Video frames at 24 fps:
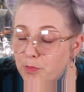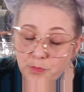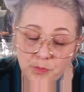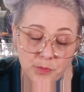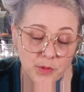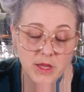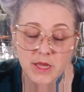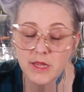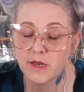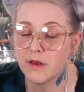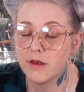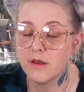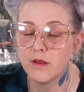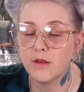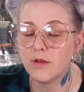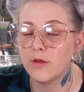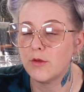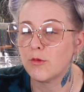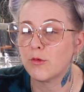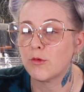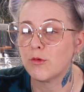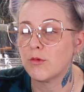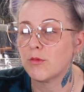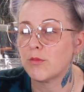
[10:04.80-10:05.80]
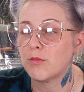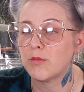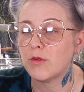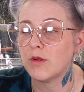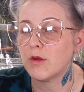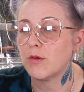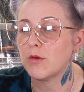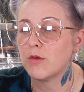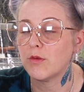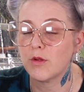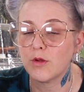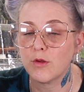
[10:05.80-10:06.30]
beaten or
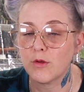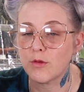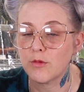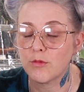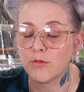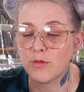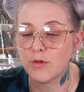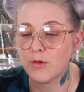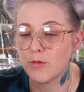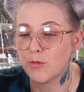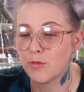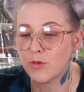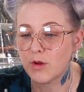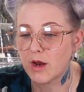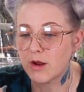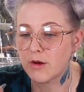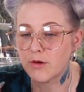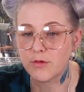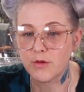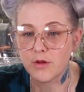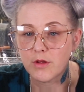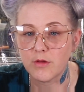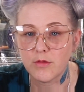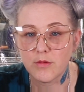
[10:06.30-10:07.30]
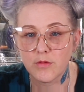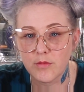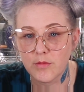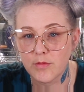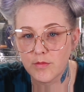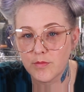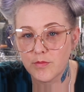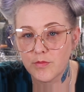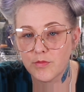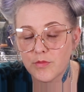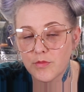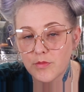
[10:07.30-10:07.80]
I don't know.
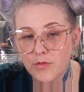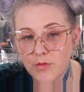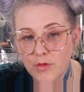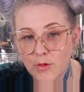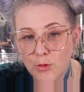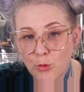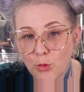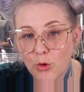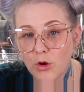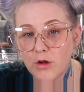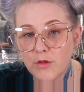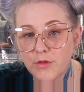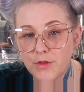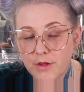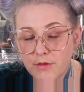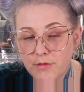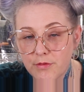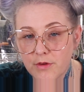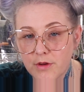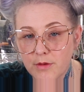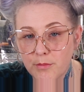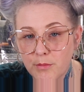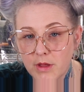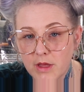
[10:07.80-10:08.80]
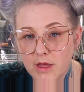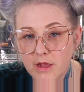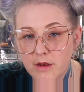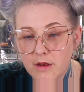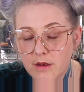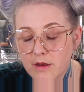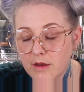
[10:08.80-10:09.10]
We're all different, man.